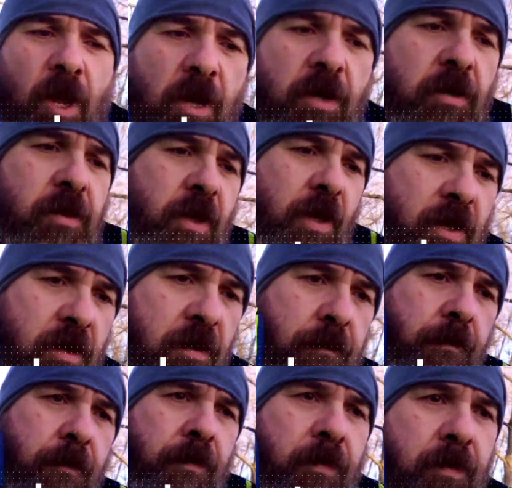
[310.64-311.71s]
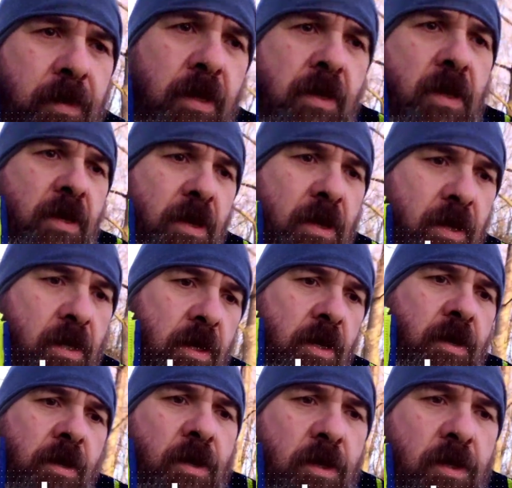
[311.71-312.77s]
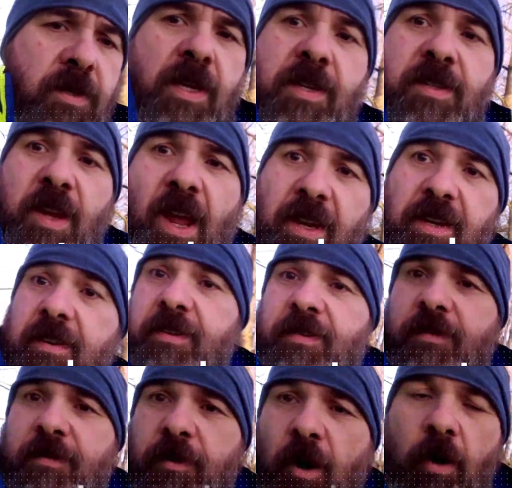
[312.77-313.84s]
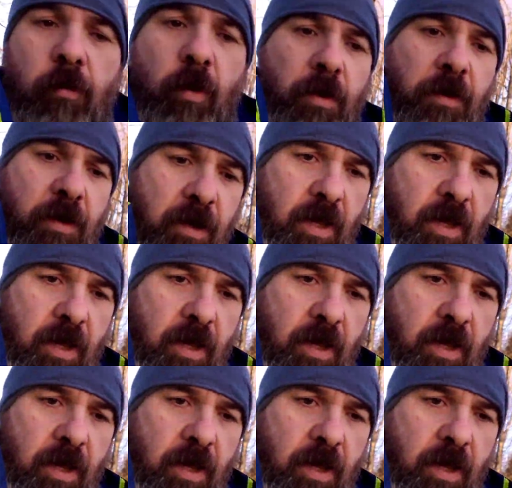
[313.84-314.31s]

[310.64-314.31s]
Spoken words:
Alright, thank you very much. So today we're down at the